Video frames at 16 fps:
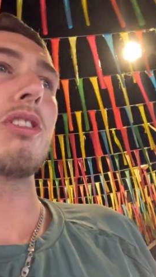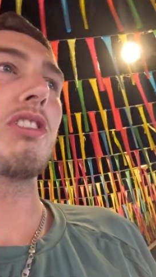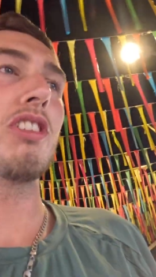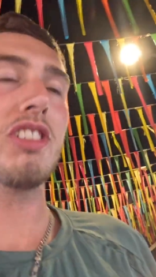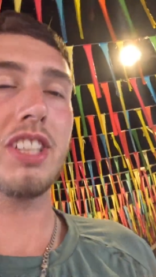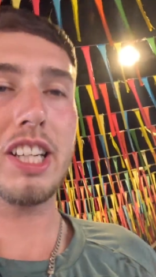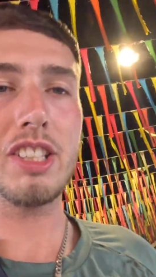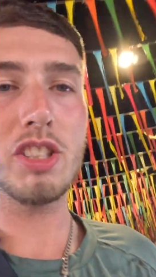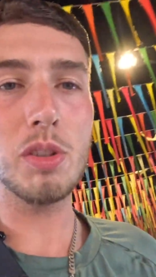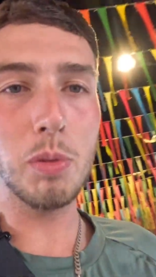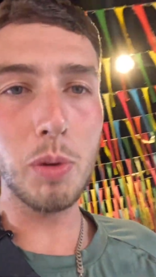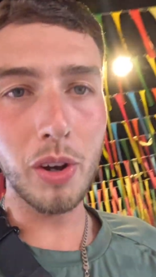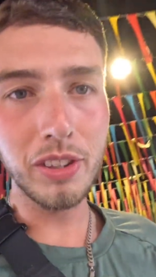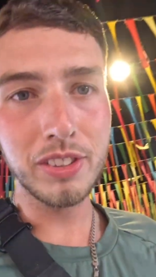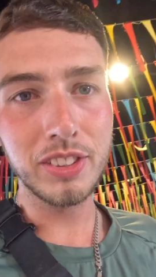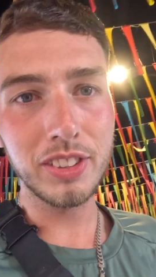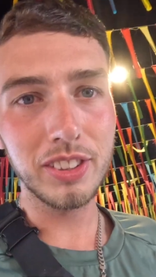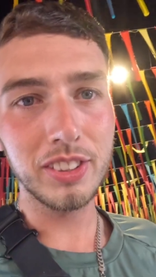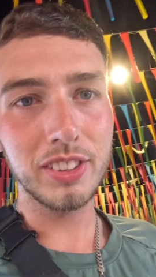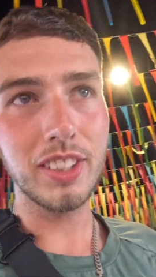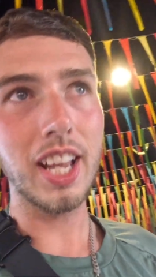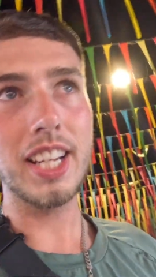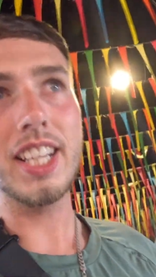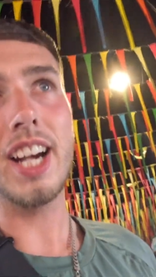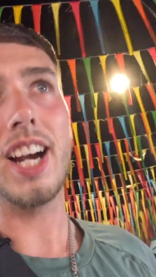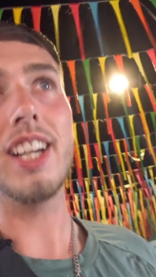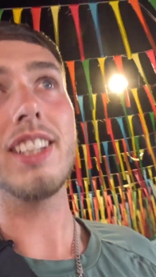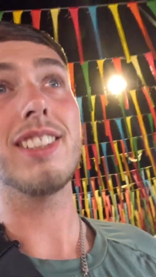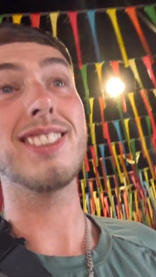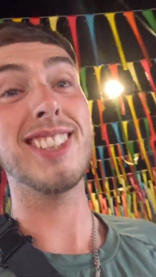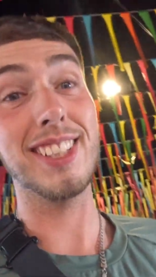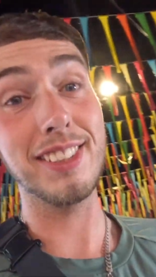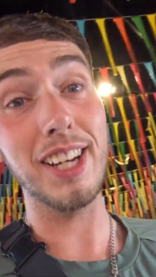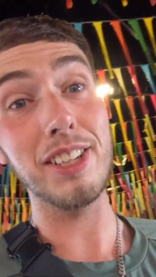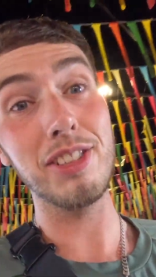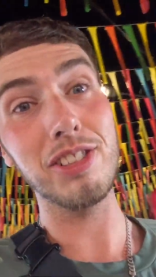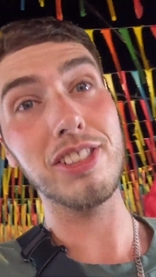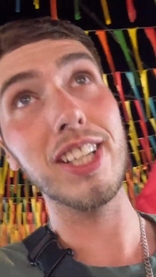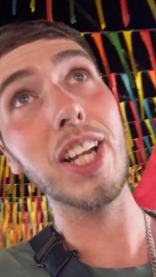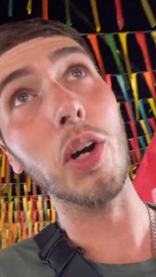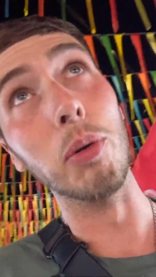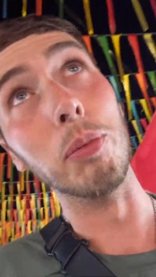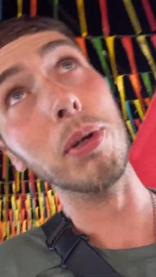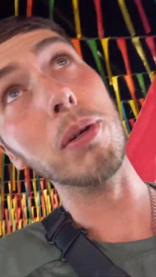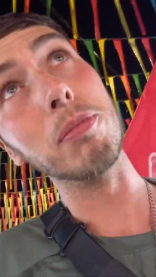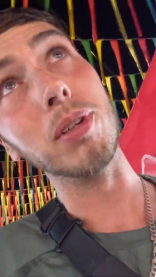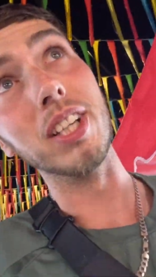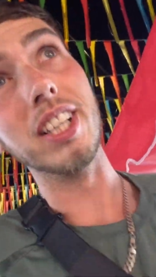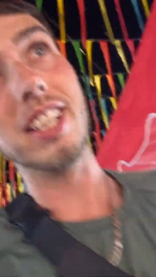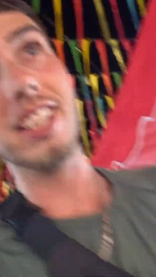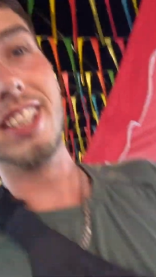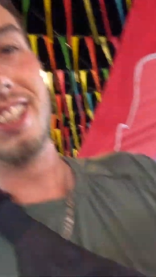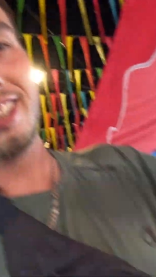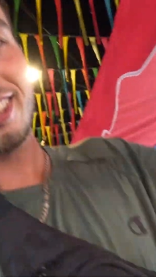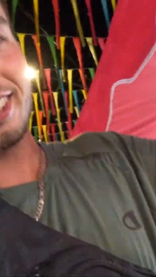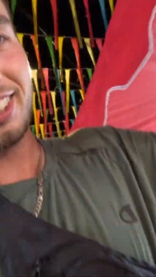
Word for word: So she said, do you want any ice? I said, yeah, just a little bit, please.